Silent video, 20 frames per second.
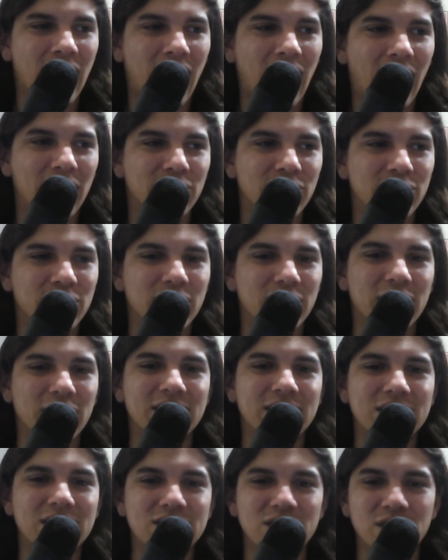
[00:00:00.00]
feel like
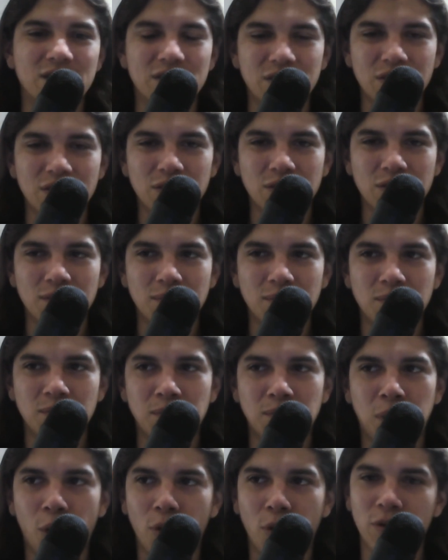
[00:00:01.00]
these are
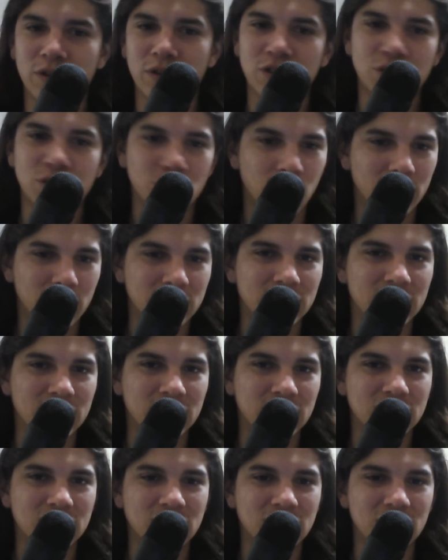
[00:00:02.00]
poor
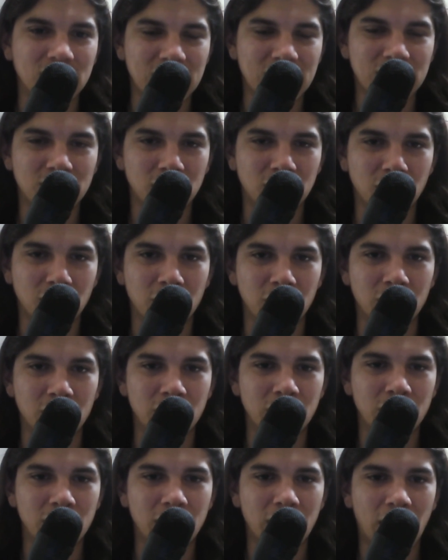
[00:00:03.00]
choices to lead for
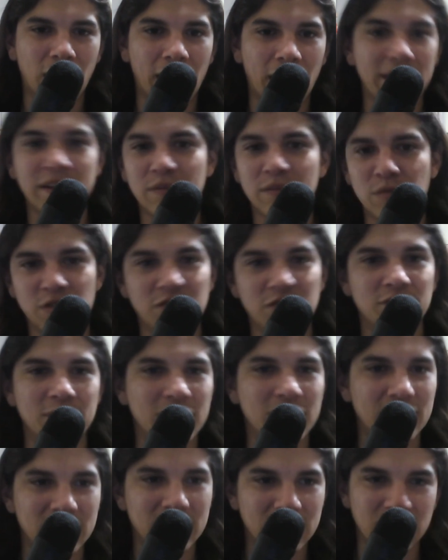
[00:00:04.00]
any
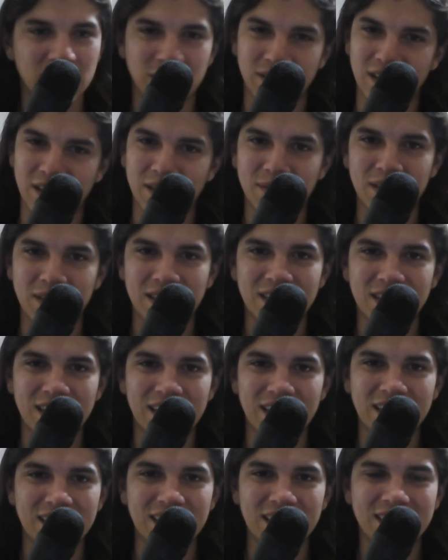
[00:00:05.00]
movement. You know what I mean?
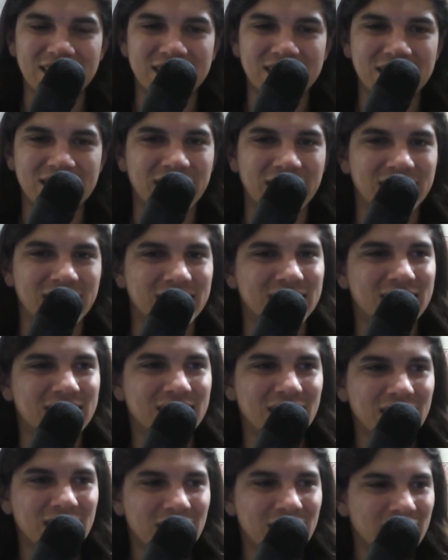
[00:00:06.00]
It's
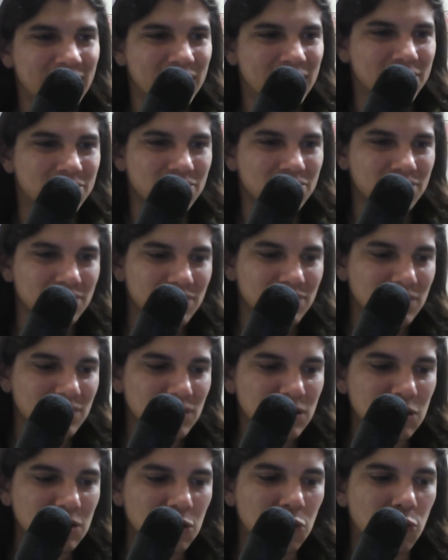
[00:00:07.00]
just,
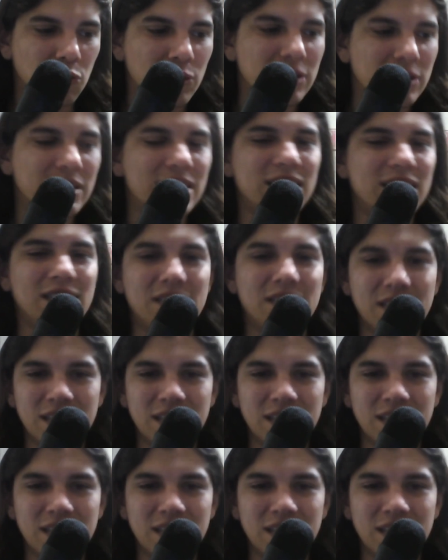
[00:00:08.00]
we need